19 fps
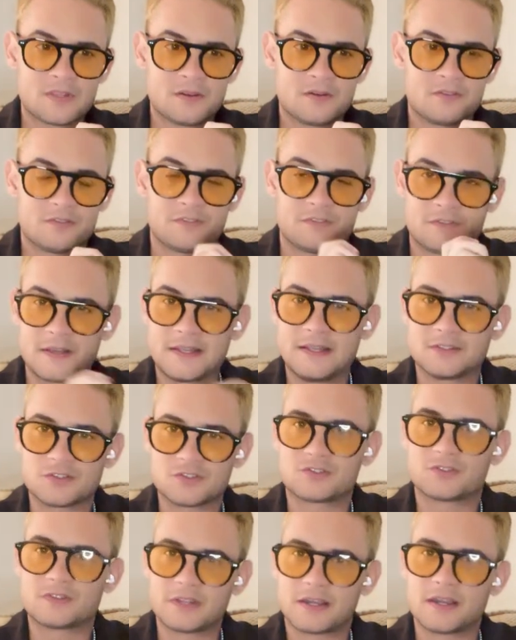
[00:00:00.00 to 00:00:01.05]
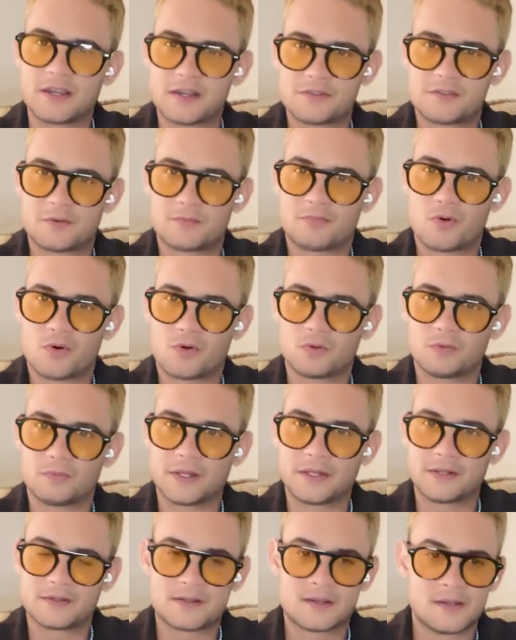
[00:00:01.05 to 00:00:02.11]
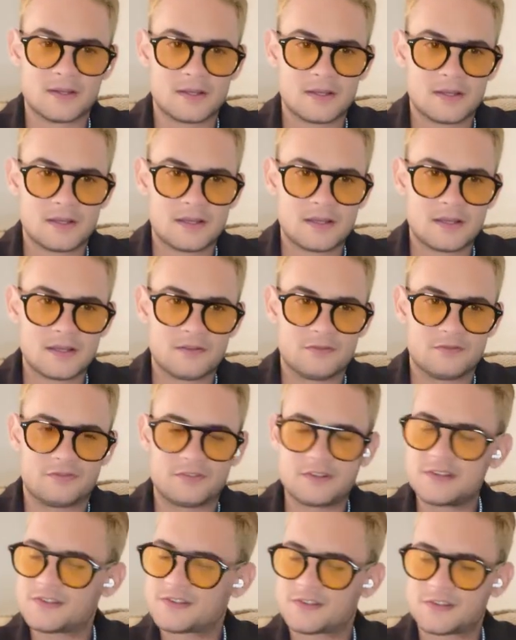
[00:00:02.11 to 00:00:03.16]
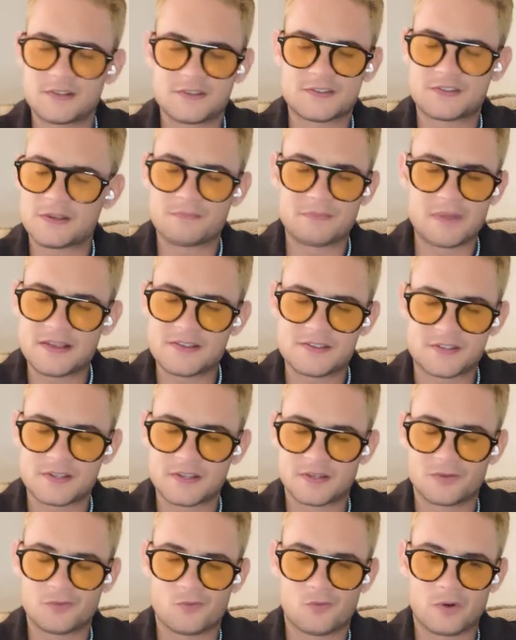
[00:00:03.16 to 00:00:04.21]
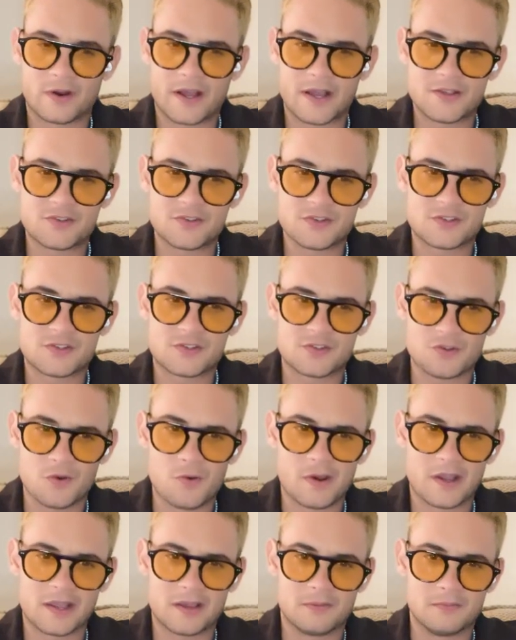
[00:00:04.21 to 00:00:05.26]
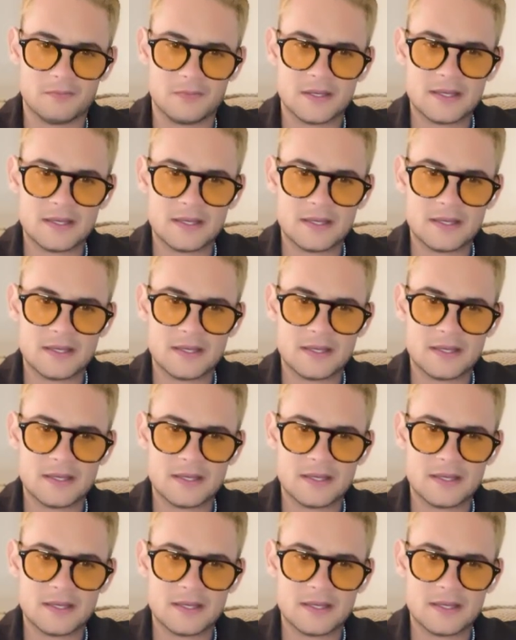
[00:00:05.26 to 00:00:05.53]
thing to the Gaither vocal band. This is amazing when I just saw him